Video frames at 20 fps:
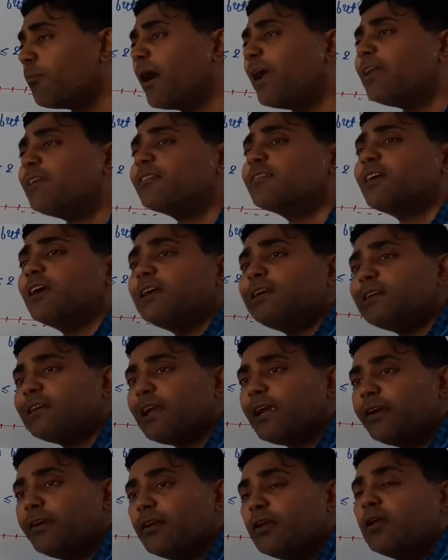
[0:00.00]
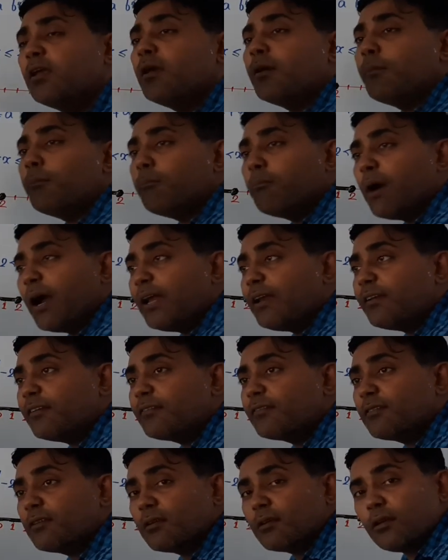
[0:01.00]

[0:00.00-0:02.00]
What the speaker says: minus 100, minus